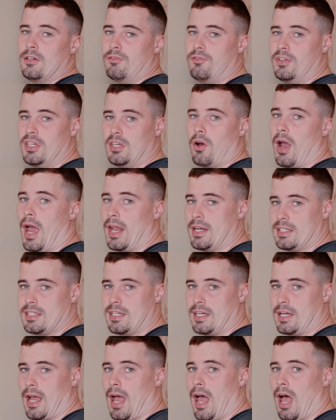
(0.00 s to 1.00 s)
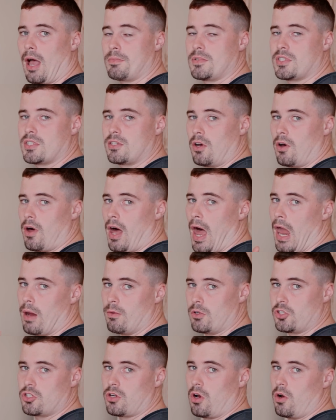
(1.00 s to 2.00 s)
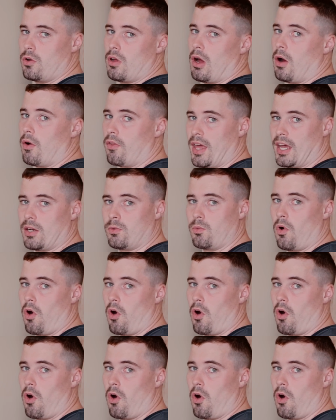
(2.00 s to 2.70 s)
video editing apps. So I will show you how that